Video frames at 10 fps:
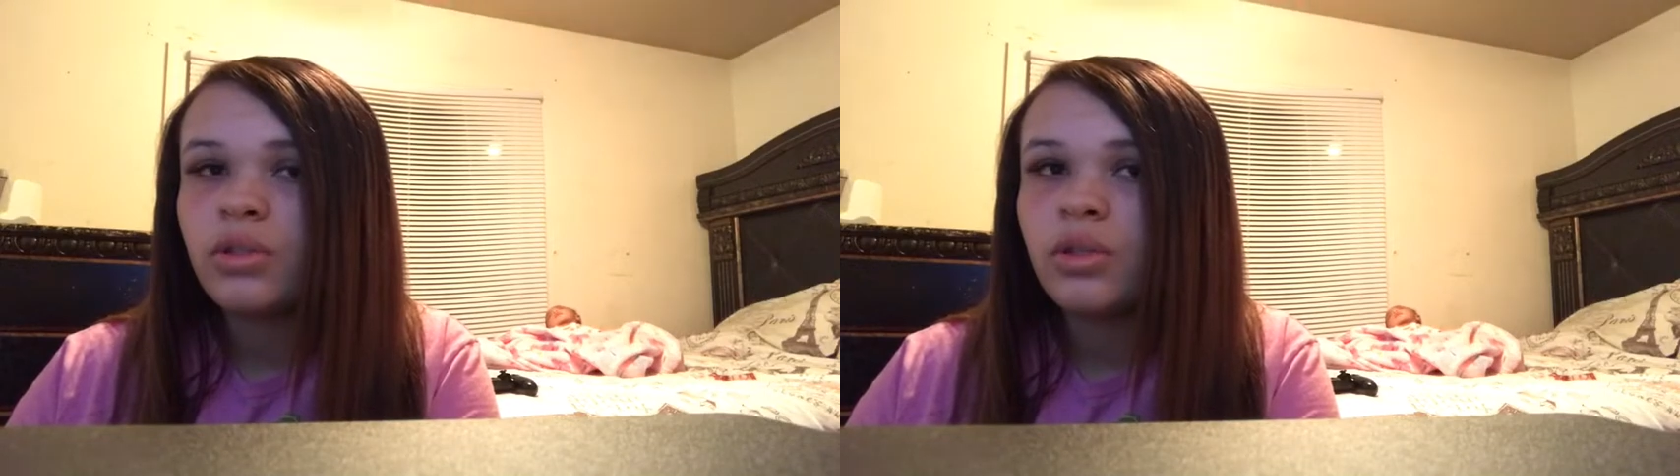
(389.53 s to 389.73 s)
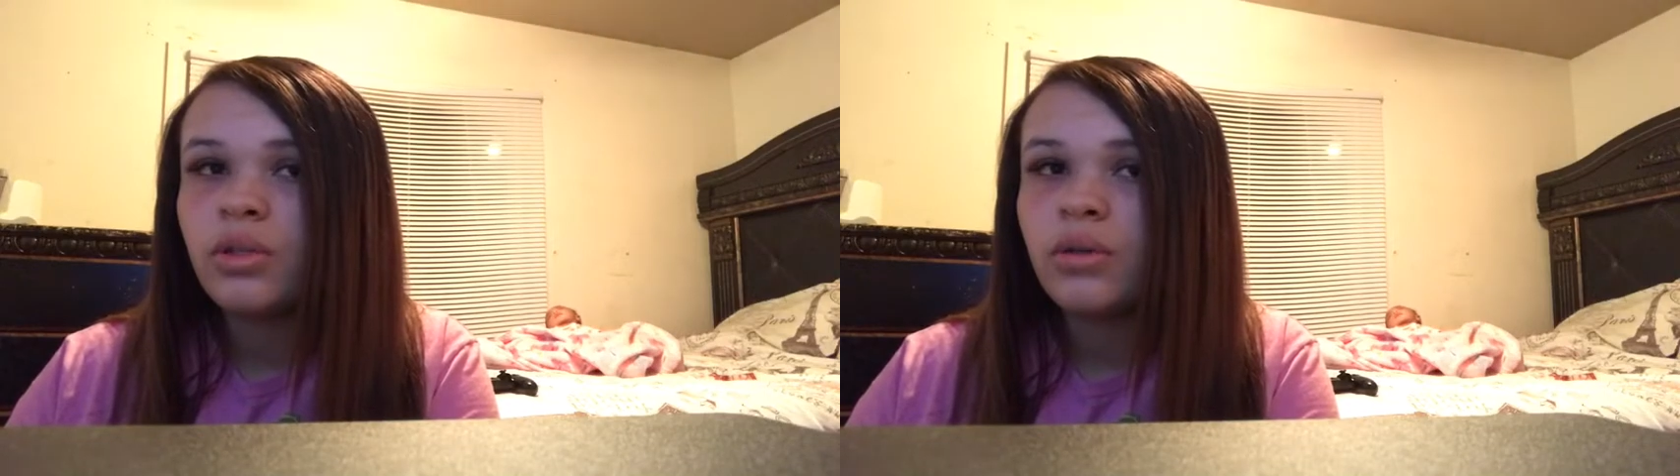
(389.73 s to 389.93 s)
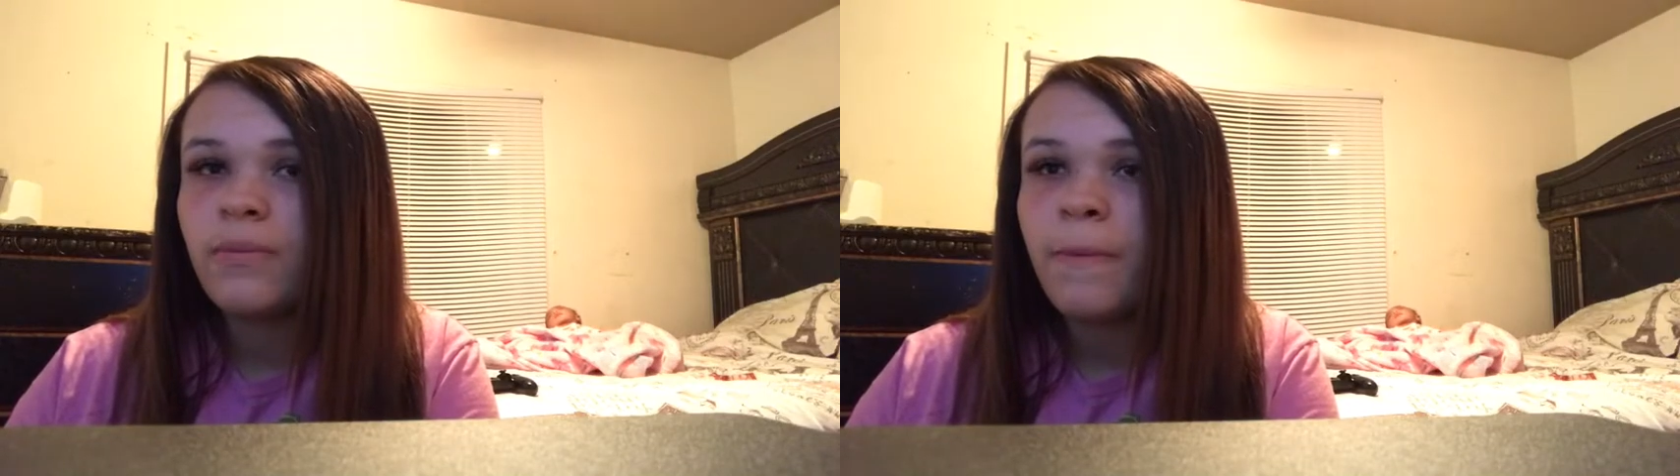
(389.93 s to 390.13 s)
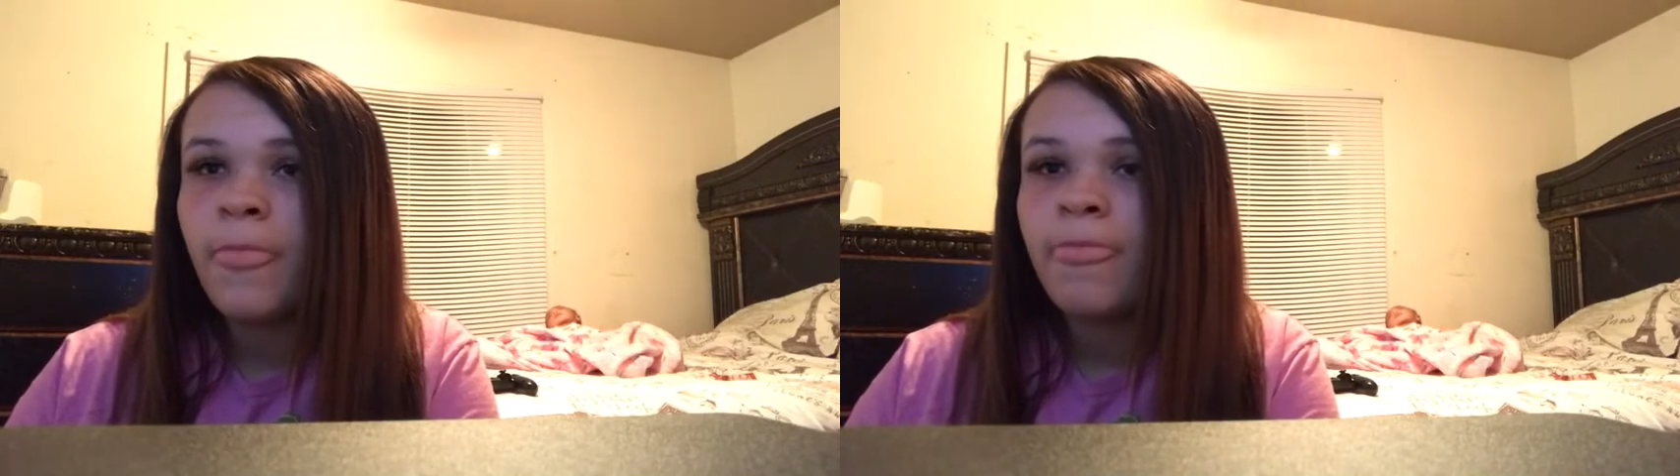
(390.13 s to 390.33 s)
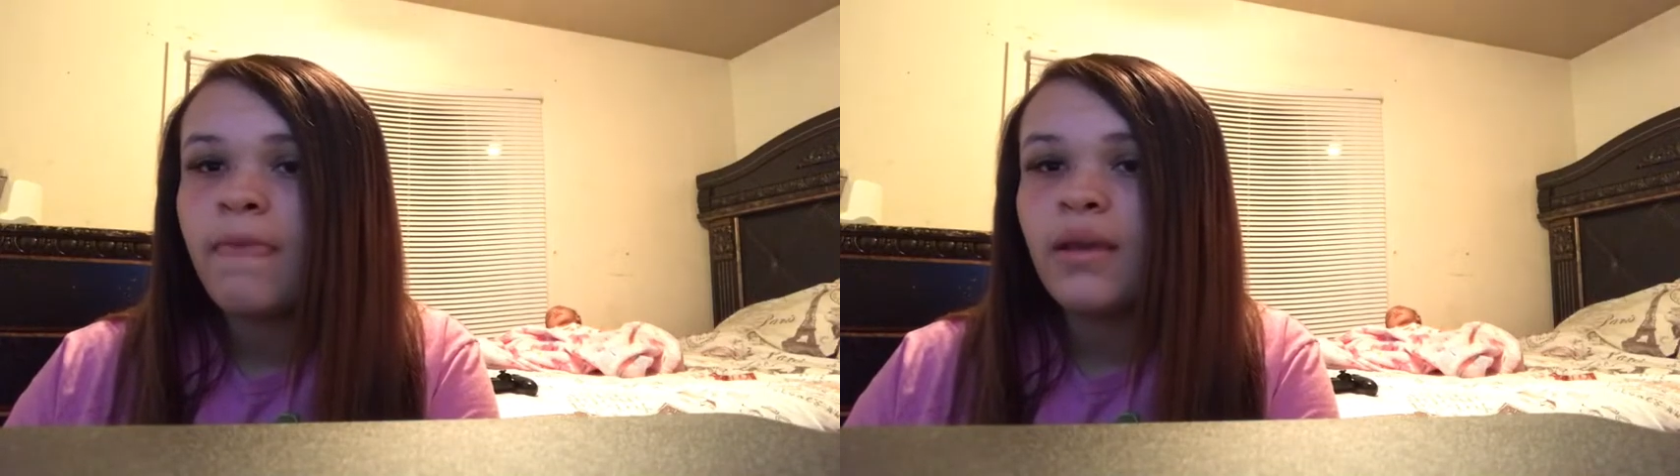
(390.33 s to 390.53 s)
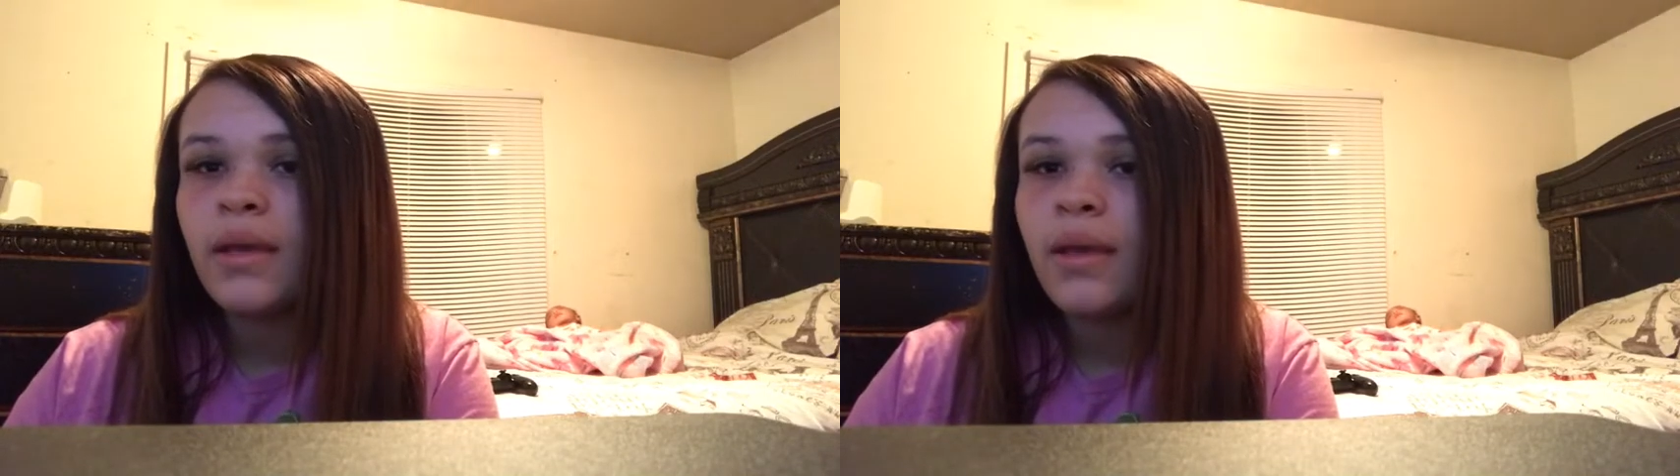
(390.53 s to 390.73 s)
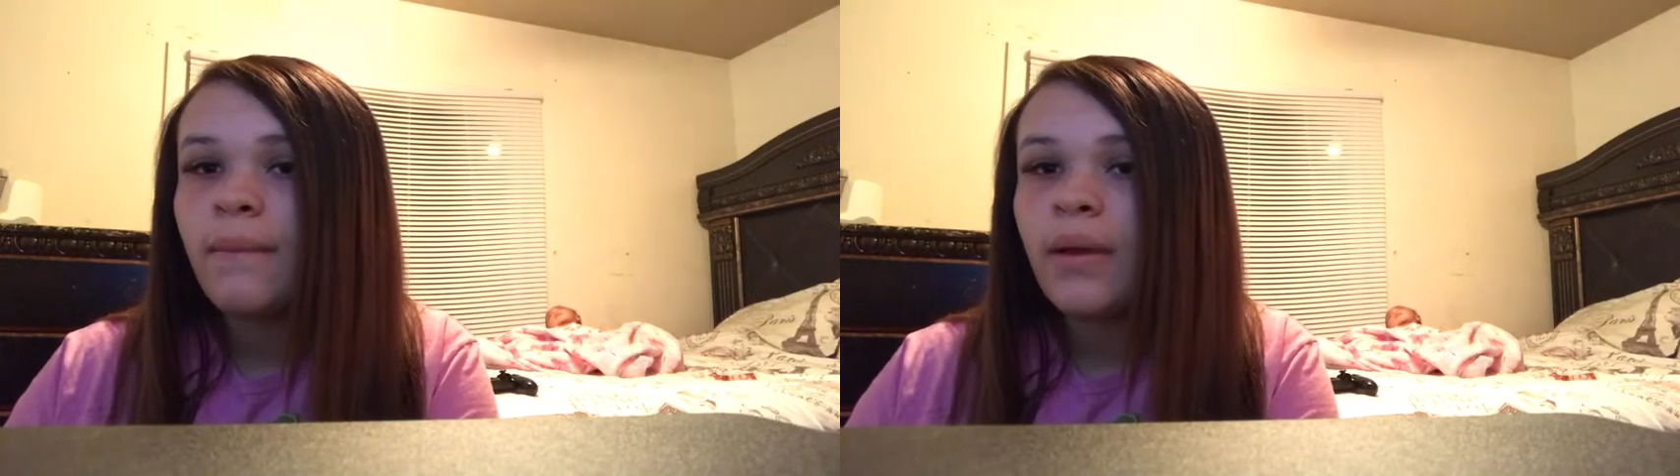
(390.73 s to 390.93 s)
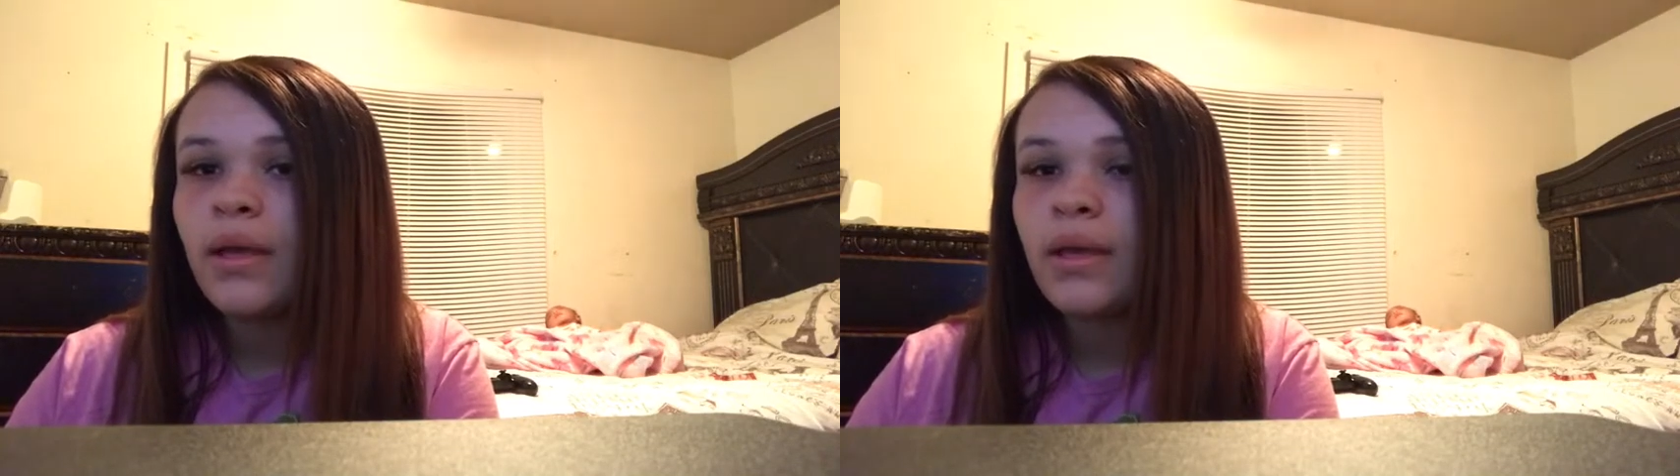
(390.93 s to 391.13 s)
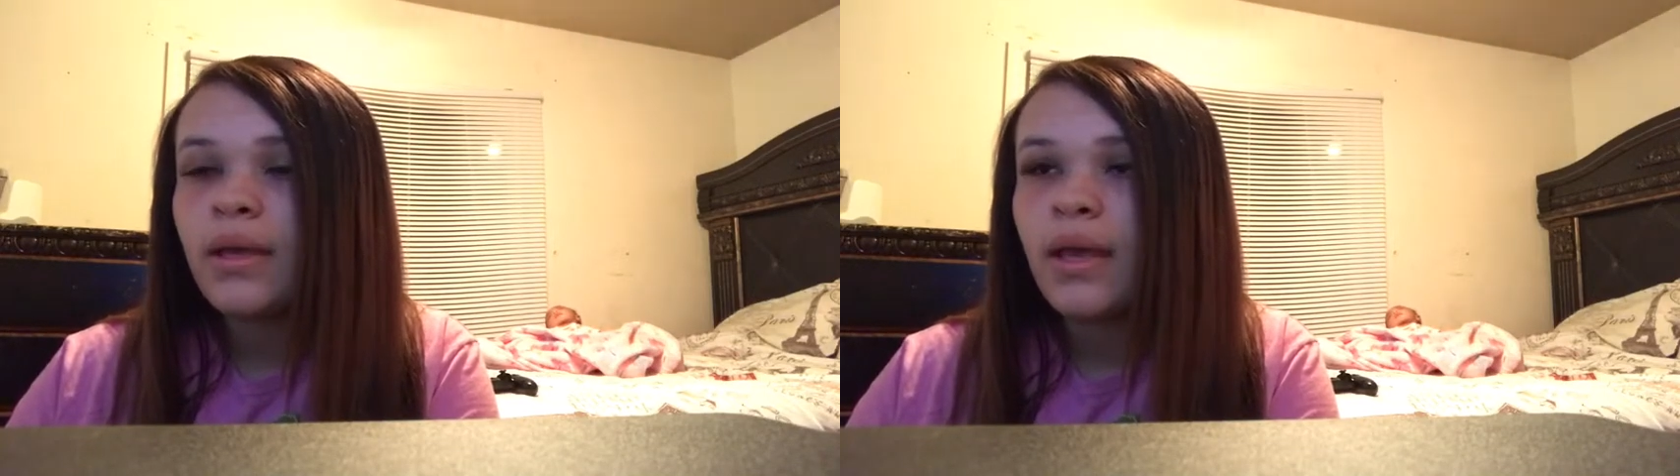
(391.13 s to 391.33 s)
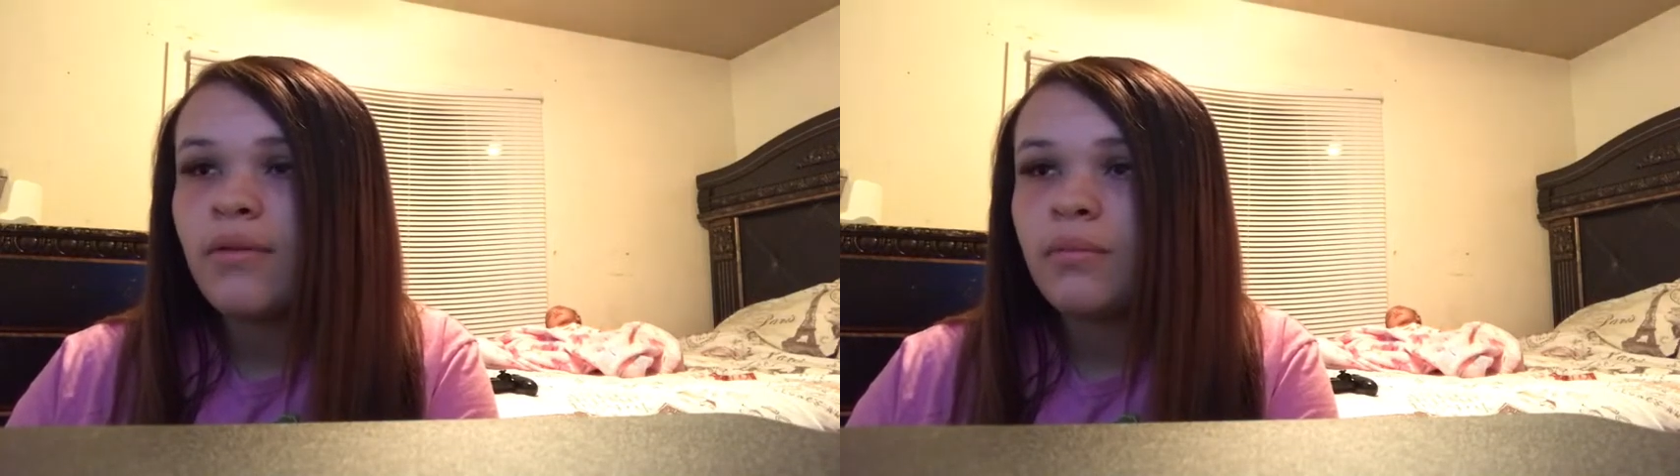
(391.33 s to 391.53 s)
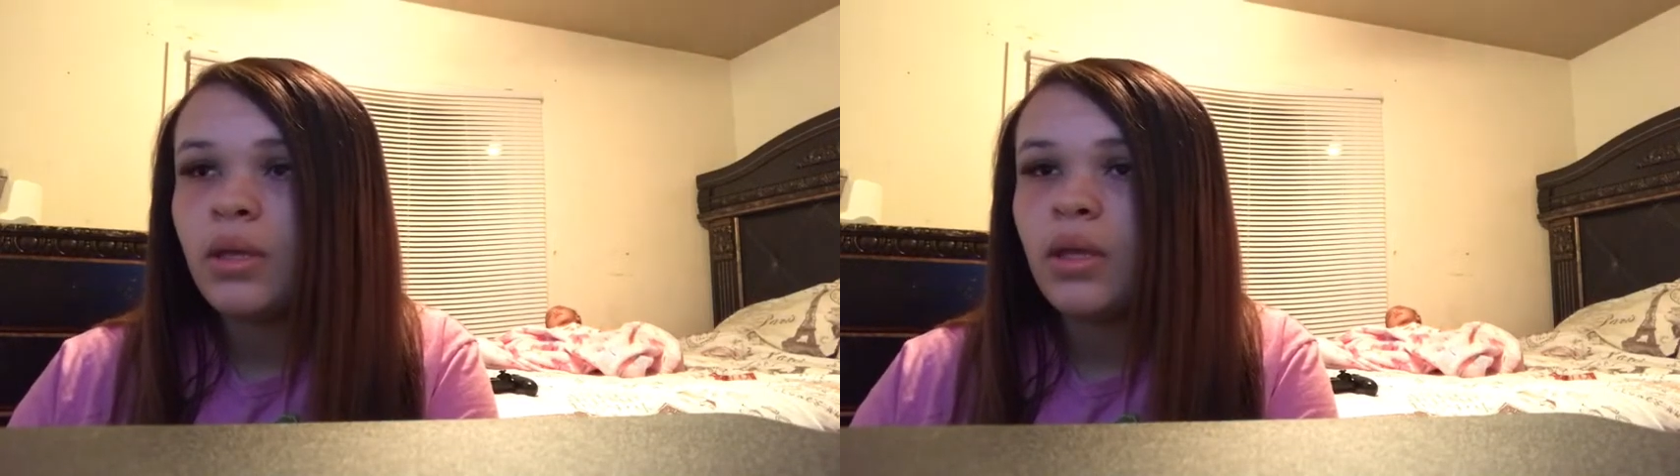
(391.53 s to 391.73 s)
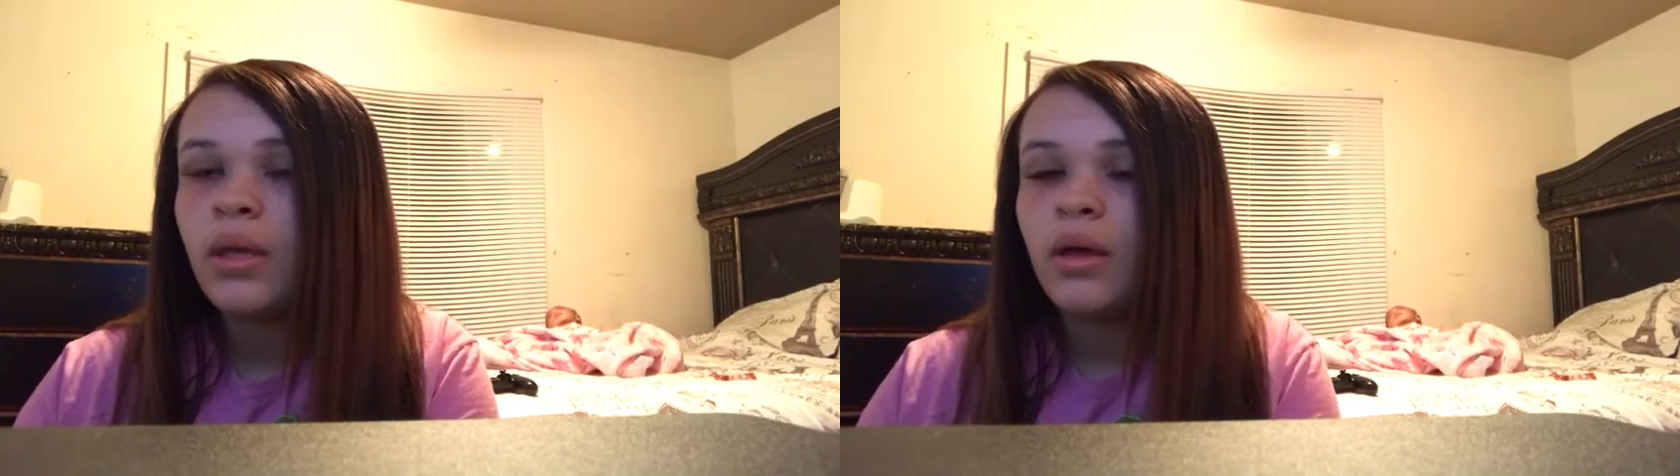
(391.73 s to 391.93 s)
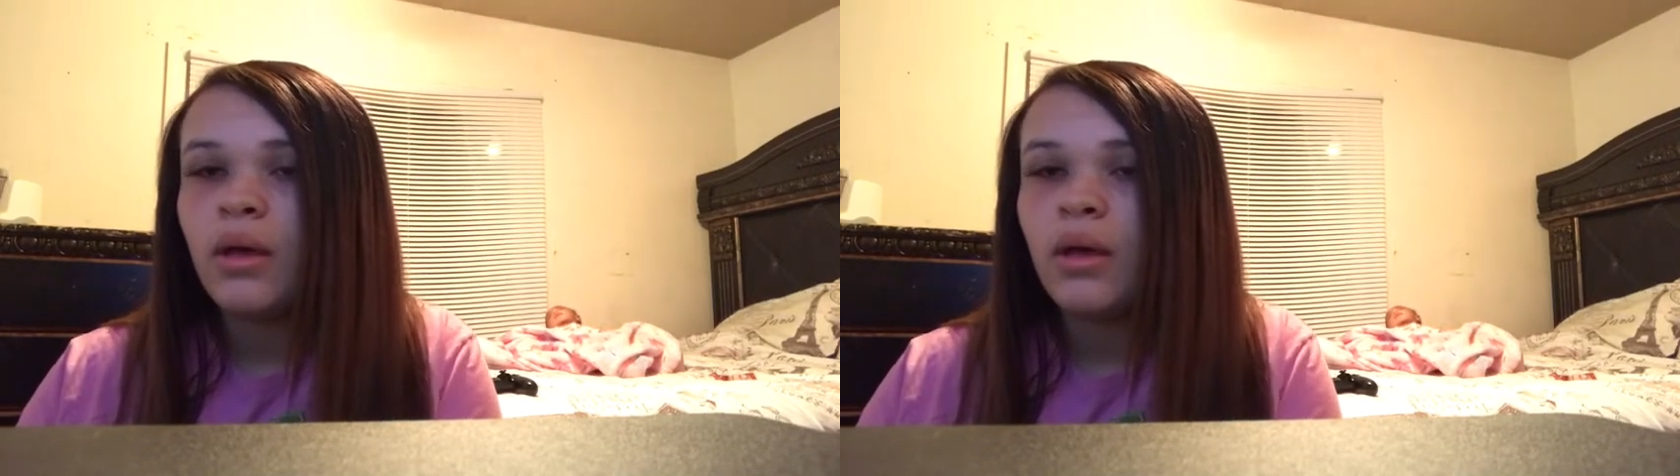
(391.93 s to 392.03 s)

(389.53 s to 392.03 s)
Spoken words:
and they came back and gave me